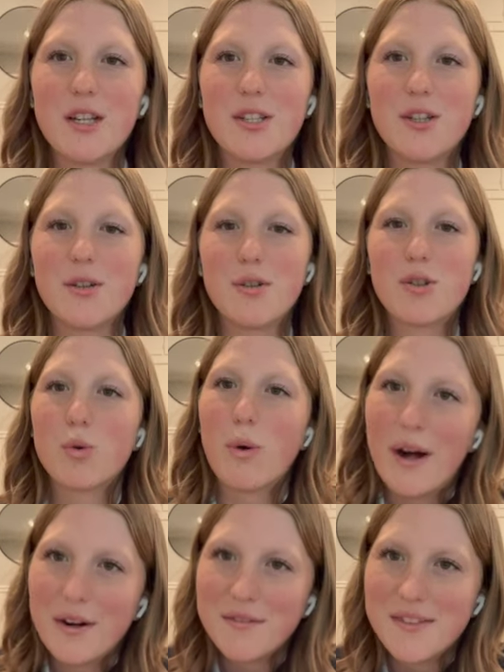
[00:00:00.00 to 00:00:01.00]
do
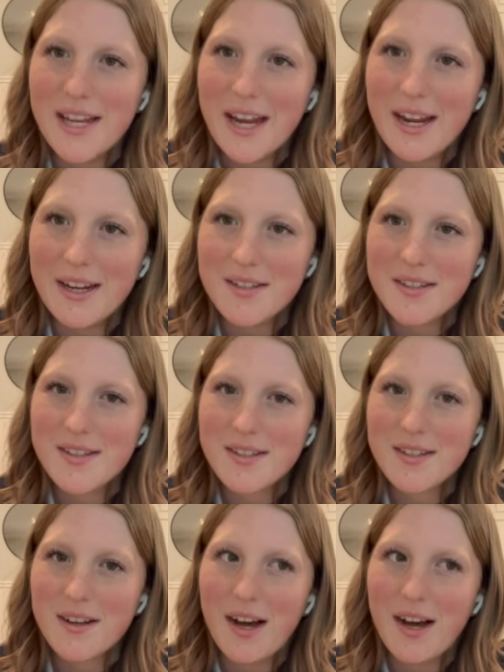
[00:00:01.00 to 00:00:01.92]
12 days.